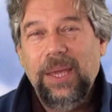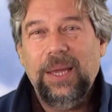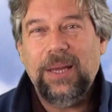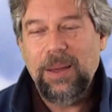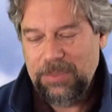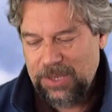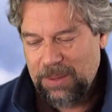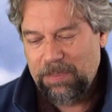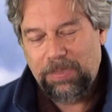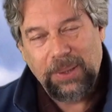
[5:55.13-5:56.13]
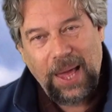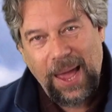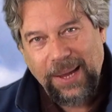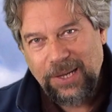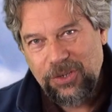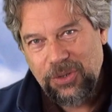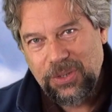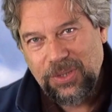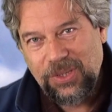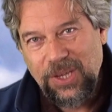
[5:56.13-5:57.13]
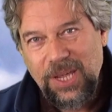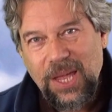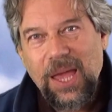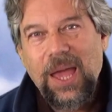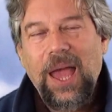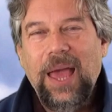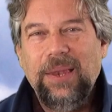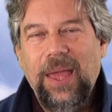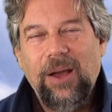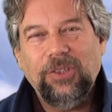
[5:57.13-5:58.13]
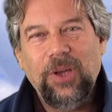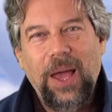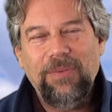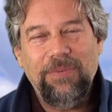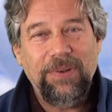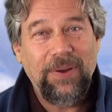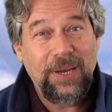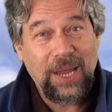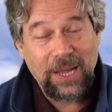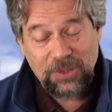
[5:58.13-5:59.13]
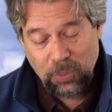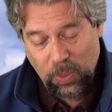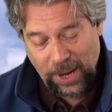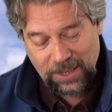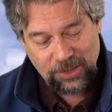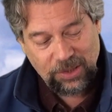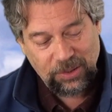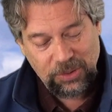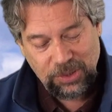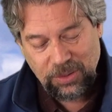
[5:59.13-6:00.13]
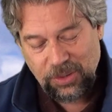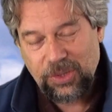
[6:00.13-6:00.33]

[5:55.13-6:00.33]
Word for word: It comes in black, as you can see, and they also have a very nice white solution.